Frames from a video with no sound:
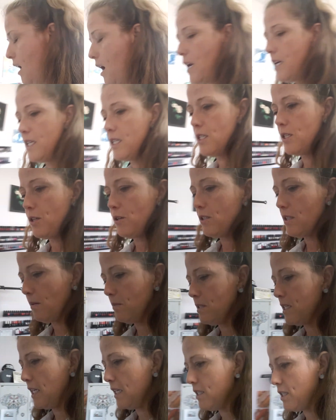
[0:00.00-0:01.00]
I need to do
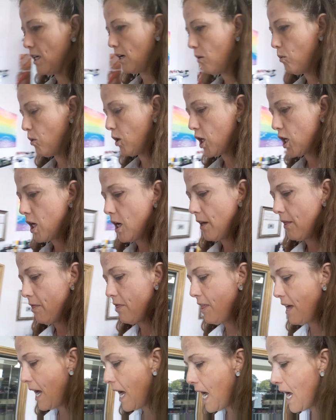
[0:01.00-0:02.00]
some detail work on
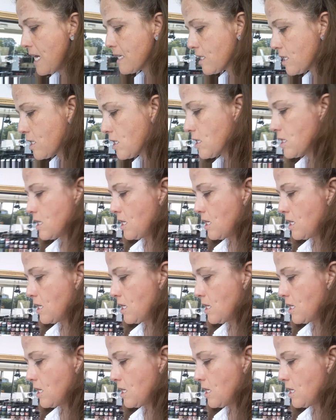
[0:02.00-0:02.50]
that.